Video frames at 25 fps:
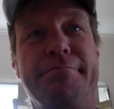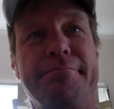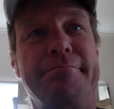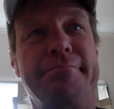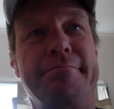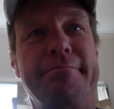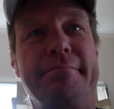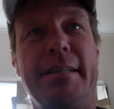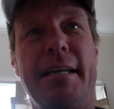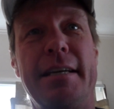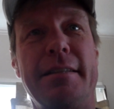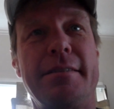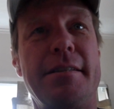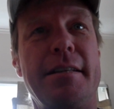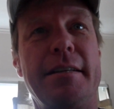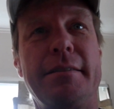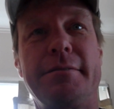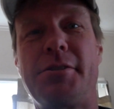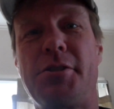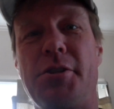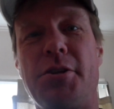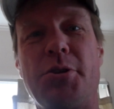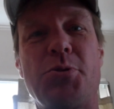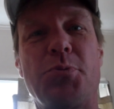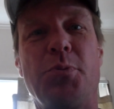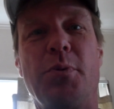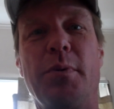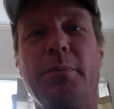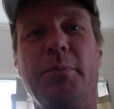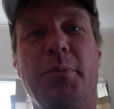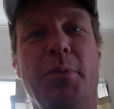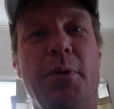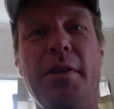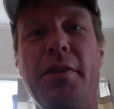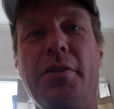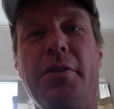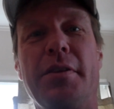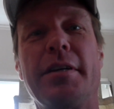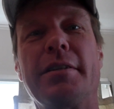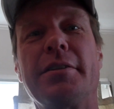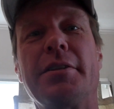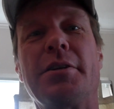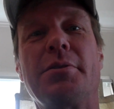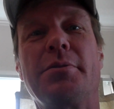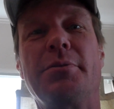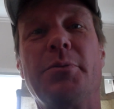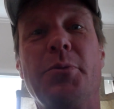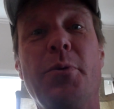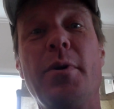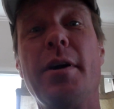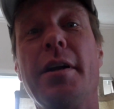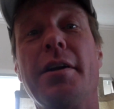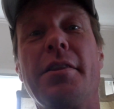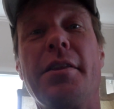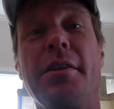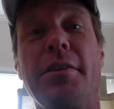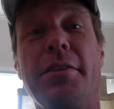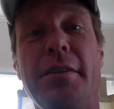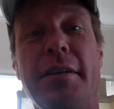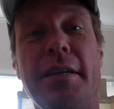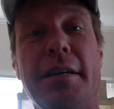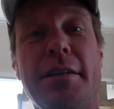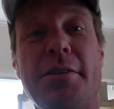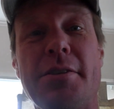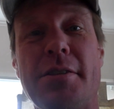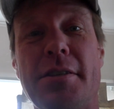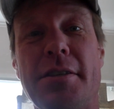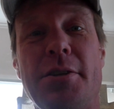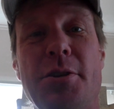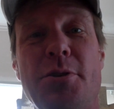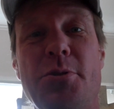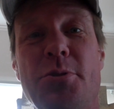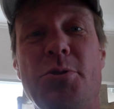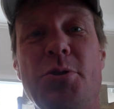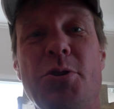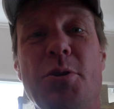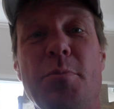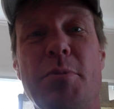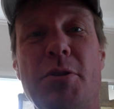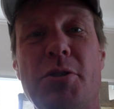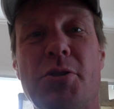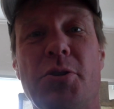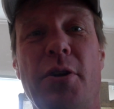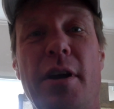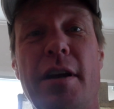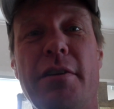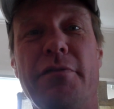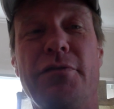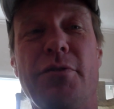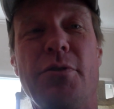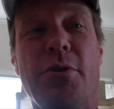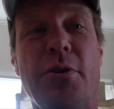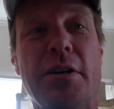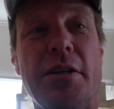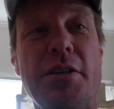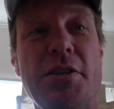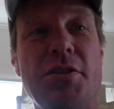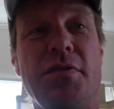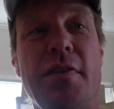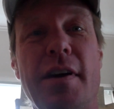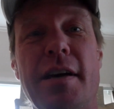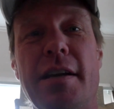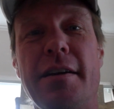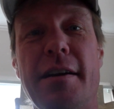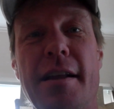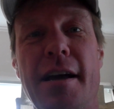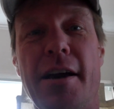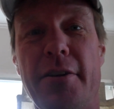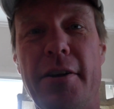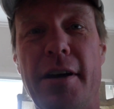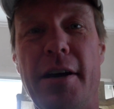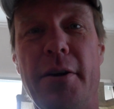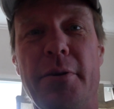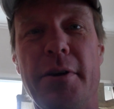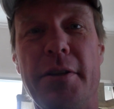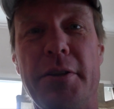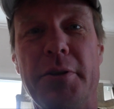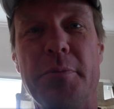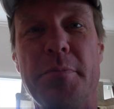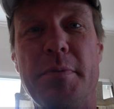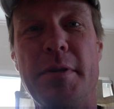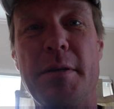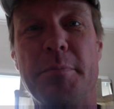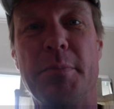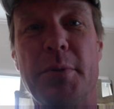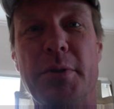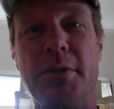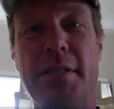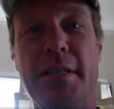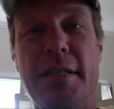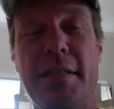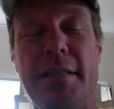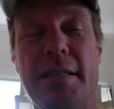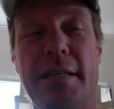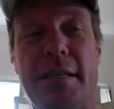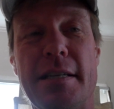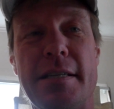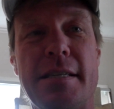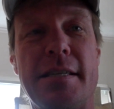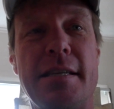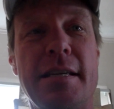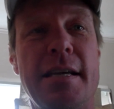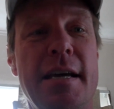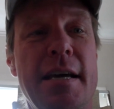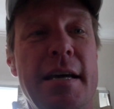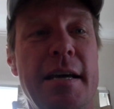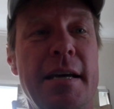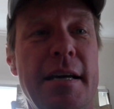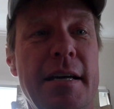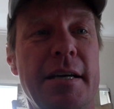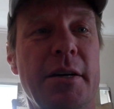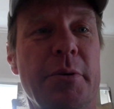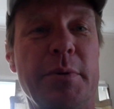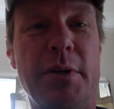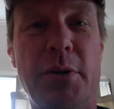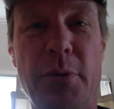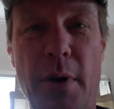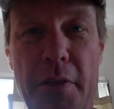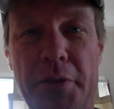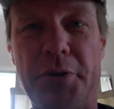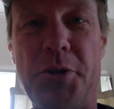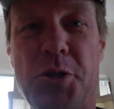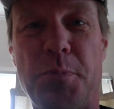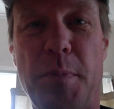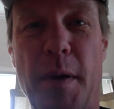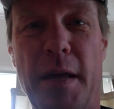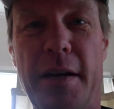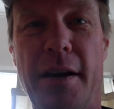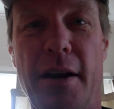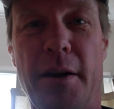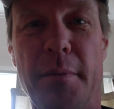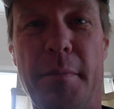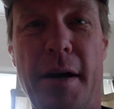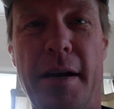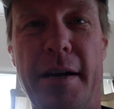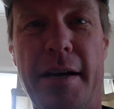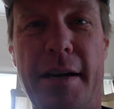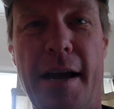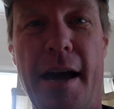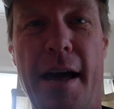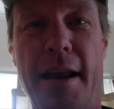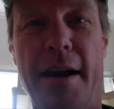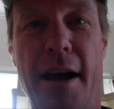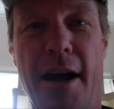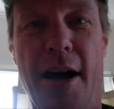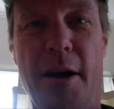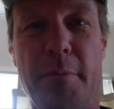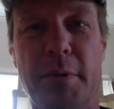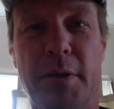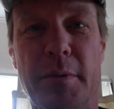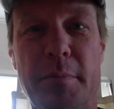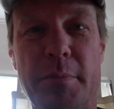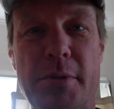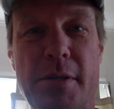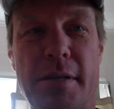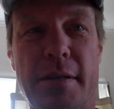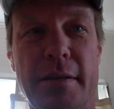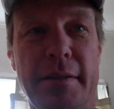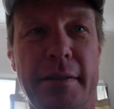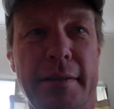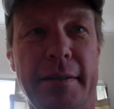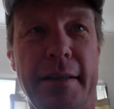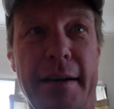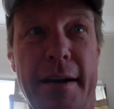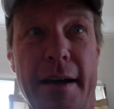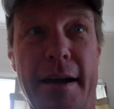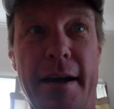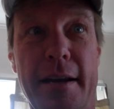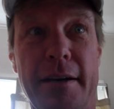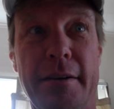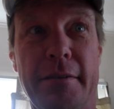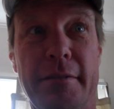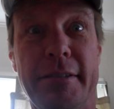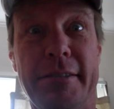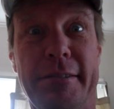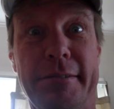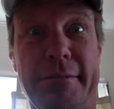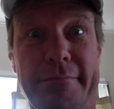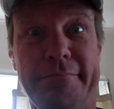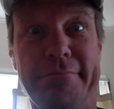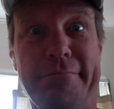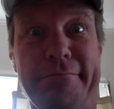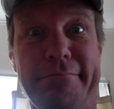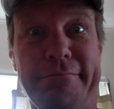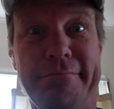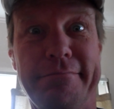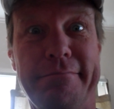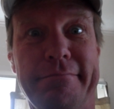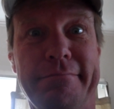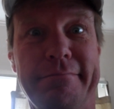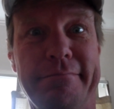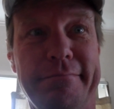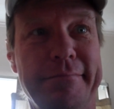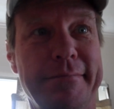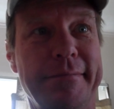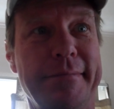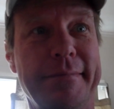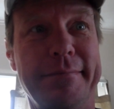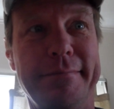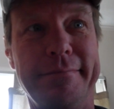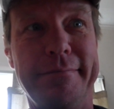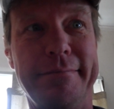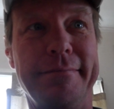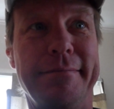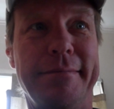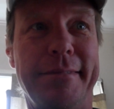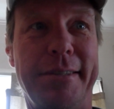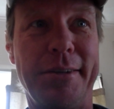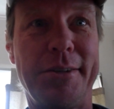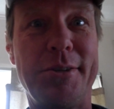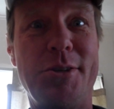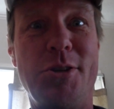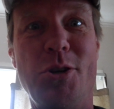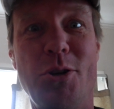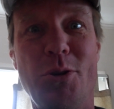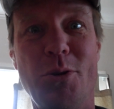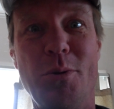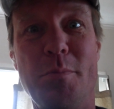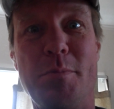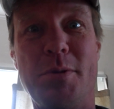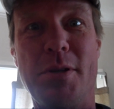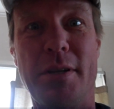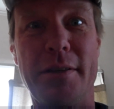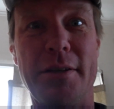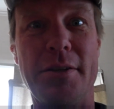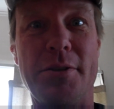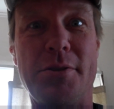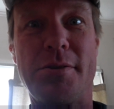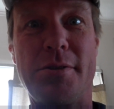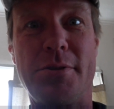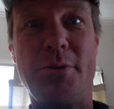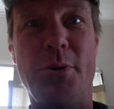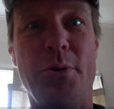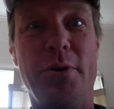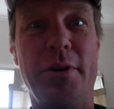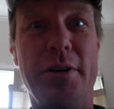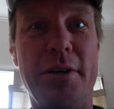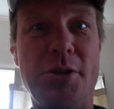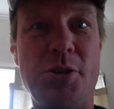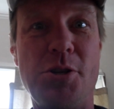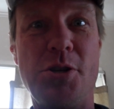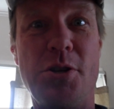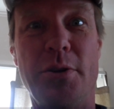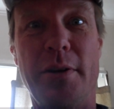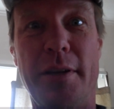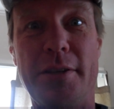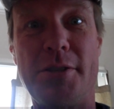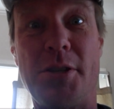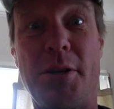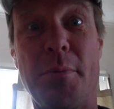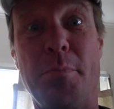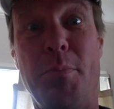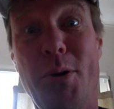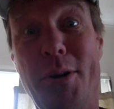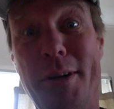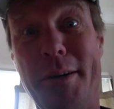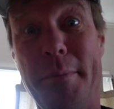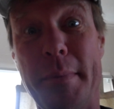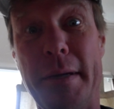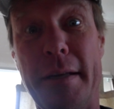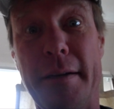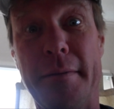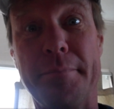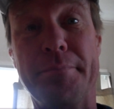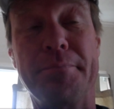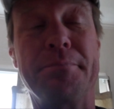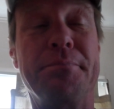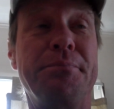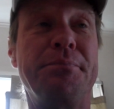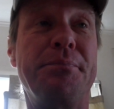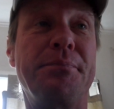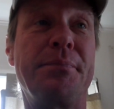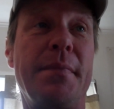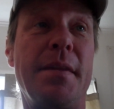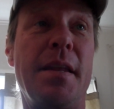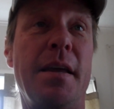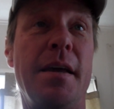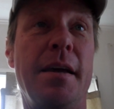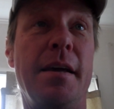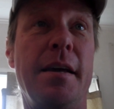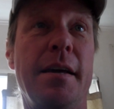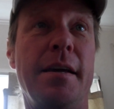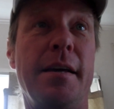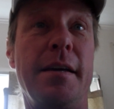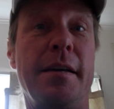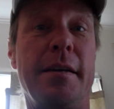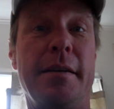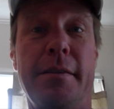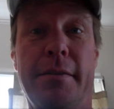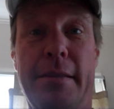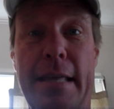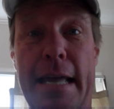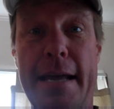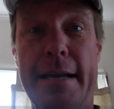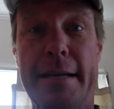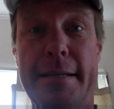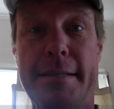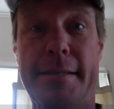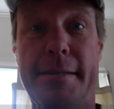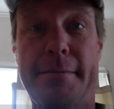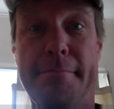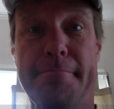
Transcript: it's just one of the things that YouTube is great for, is finding out how other people did this. We'd rather spend our money on albums than on the cubes and the storage units to put them in. Thanks.